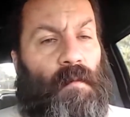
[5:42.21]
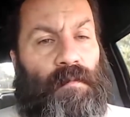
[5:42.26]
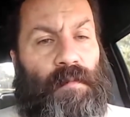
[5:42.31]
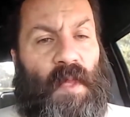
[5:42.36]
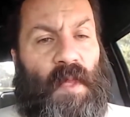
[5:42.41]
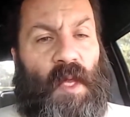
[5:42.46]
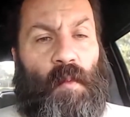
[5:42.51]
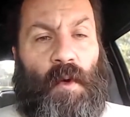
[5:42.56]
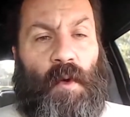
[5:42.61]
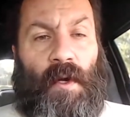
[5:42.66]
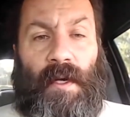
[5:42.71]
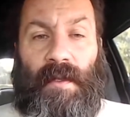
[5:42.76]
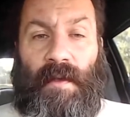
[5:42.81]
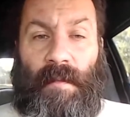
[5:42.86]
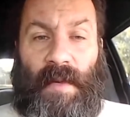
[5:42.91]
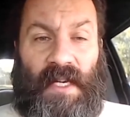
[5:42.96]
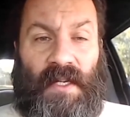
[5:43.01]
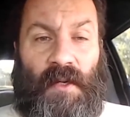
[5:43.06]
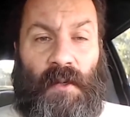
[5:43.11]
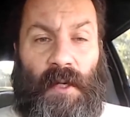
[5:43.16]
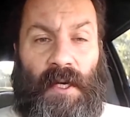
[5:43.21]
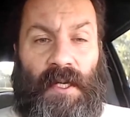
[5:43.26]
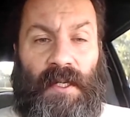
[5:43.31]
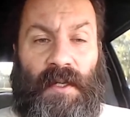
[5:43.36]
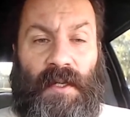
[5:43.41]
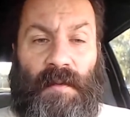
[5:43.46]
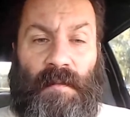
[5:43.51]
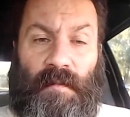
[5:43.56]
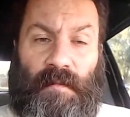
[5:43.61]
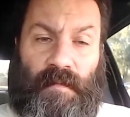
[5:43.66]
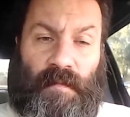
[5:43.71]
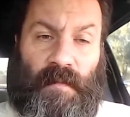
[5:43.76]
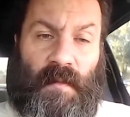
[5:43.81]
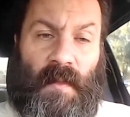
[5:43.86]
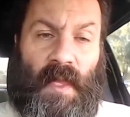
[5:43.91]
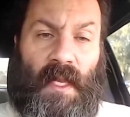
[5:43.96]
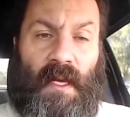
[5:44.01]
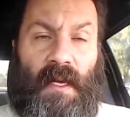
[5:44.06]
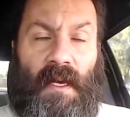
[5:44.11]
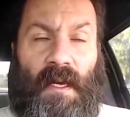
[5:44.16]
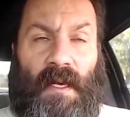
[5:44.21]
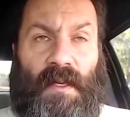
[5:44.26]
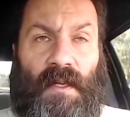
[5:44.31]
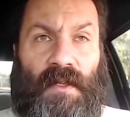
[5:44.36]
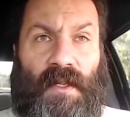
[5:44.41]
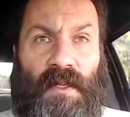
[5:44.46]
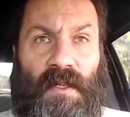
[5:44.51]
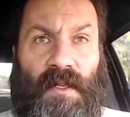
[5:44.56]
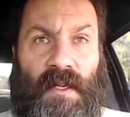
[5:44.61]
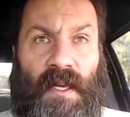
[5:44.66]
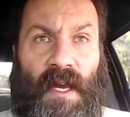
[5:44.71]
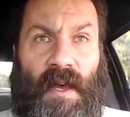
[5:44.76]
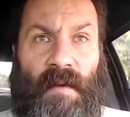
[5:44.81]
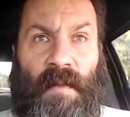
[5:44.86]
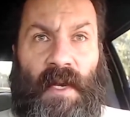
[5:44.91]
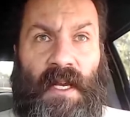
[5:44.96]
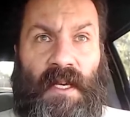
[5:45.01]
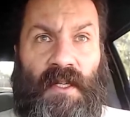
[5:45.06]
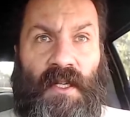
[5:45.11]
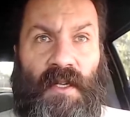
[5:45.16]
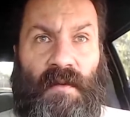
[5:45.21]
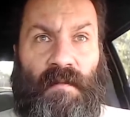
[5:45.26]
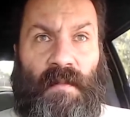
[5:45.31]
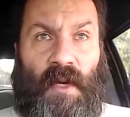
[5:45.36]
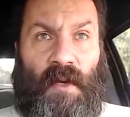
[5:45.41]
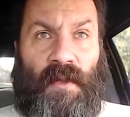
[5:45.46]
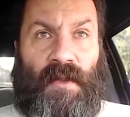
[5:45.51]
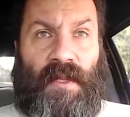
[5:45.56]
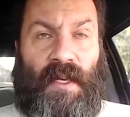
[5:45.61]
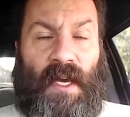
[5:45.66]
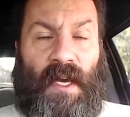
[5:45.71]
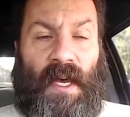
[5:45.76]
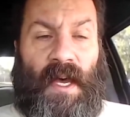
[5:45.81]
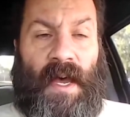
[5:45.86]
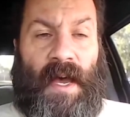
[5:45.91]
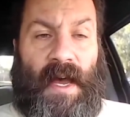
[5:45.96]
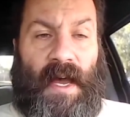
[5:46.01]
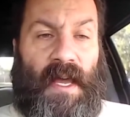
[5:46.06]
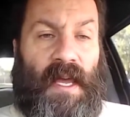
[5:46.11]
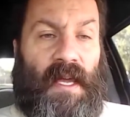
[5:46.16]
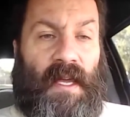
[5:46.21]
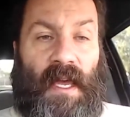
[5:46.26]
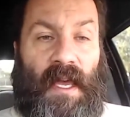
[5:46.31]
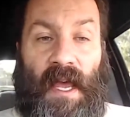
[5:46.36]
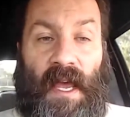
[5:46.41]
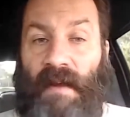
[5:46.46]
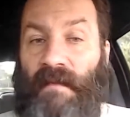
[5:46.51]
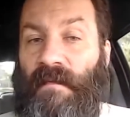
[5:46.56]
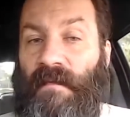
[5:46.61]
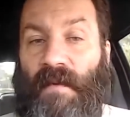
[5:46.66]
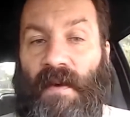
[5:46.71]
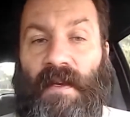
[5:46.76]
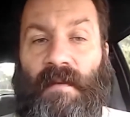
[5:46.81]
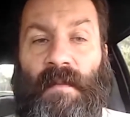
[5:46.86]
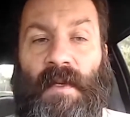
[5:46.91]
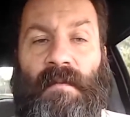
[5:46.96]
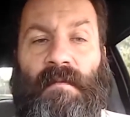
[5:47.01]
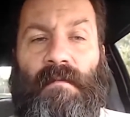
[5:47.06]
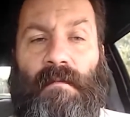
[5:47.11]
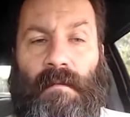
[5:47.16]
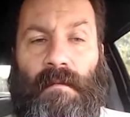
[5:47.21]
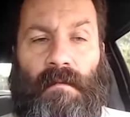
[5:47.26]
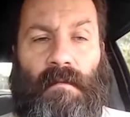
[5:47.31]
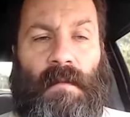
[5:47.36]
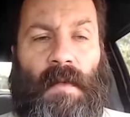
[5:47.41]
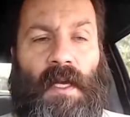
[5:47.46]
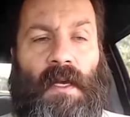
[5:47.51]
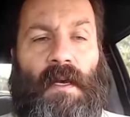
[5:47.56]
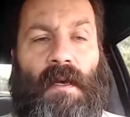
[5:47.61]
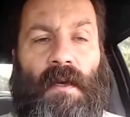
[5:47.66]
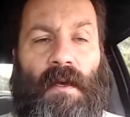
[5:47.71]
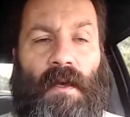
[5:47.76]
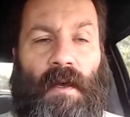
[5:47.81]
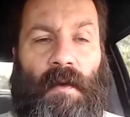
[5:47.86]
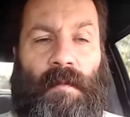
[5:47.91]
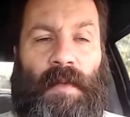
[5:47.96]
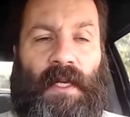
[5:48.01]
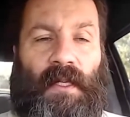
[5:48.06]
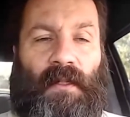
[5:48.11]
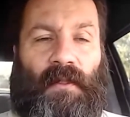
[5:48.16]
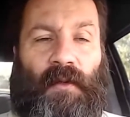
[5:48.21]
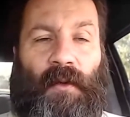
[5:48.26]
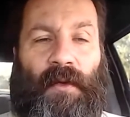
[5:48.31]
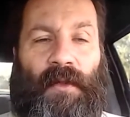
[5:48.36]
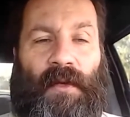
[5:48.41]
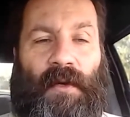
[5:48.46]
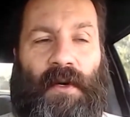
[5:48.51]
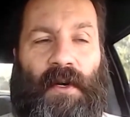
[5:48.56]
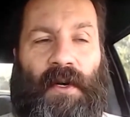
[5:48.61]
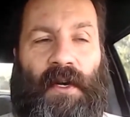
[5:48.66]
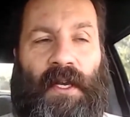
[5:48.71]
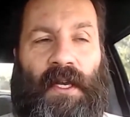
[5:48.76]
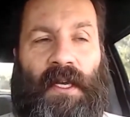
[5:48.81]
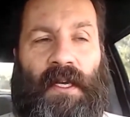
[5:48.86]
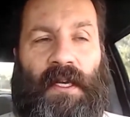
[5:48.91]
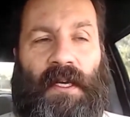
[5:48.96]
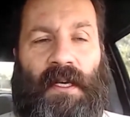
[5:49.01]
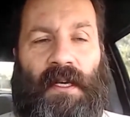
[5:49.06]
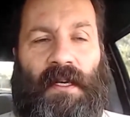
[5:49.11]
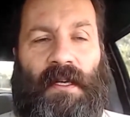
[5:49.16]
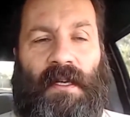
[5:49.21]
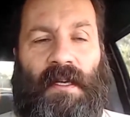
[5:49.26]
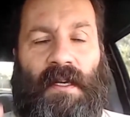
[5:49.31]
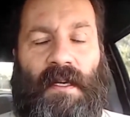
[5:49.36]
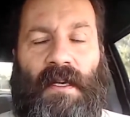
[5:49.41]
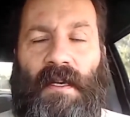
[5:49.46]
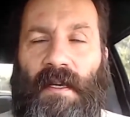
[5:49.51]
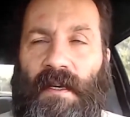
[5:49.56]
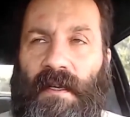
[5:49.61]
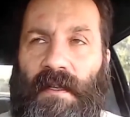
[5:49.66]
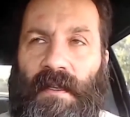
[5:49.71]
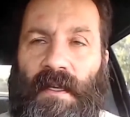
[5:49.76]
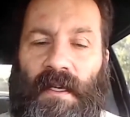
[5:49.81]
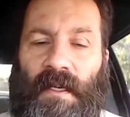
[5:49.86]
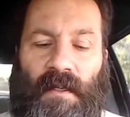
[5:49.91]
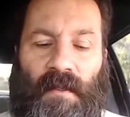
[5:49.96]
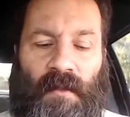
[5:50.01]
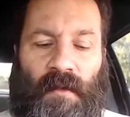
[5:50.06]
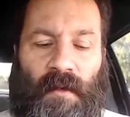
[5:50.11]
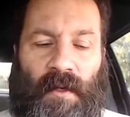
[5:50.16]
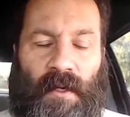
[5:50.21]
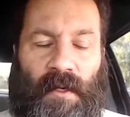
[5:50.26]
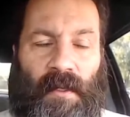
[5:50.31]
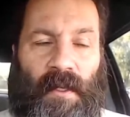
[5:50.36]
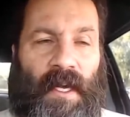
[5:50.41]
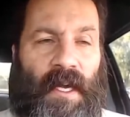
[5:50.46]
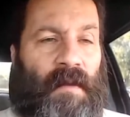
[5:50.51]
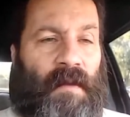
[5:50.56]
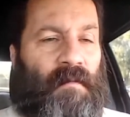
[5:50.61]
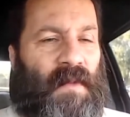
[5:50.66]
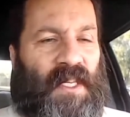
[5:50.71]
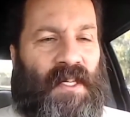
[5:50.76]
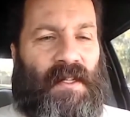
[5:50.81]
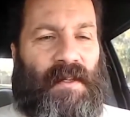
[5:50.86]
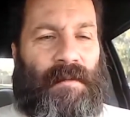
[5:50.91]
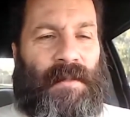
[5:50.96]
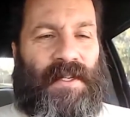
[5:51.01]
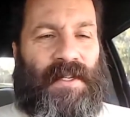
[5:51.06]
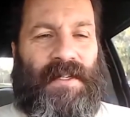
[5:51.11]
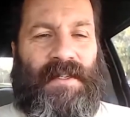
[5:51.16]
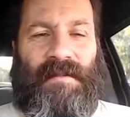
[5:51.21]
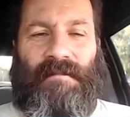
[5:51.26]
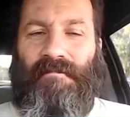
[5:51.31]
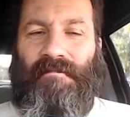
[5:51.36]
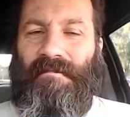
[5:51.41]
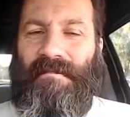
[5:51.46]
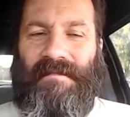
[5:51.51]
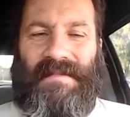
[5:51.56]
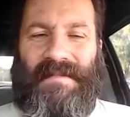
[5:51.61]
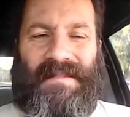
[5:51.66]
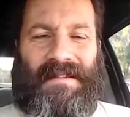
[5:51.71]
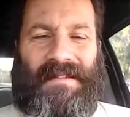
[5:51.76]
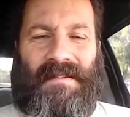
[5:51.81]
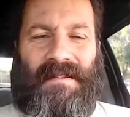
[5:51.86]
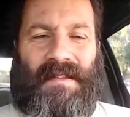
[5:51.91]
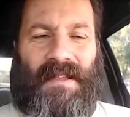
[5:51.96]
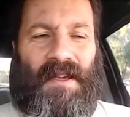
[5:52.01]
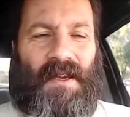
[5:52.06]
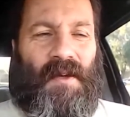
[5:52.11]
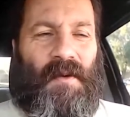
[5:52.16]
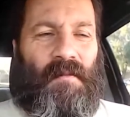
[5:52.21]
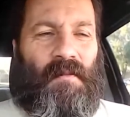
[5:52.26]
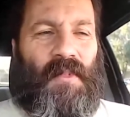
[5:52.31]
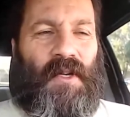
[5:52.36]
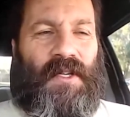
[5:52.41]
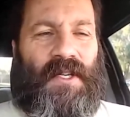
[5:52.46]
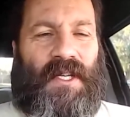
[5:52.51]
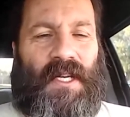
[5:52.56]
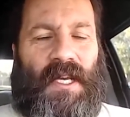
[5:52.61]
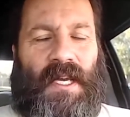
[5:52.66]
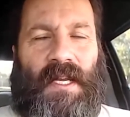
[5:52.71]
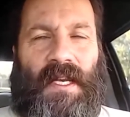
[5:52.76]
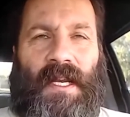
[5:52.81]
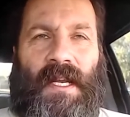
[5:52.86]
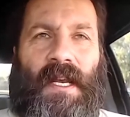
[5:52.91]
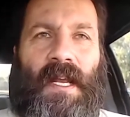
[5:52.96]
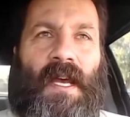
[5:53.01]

And one of the best ways, this is a combination, both Hayek and Friedman, appeal to authority. Thank you, Twitterland, Miss Liberty. Appreciate it.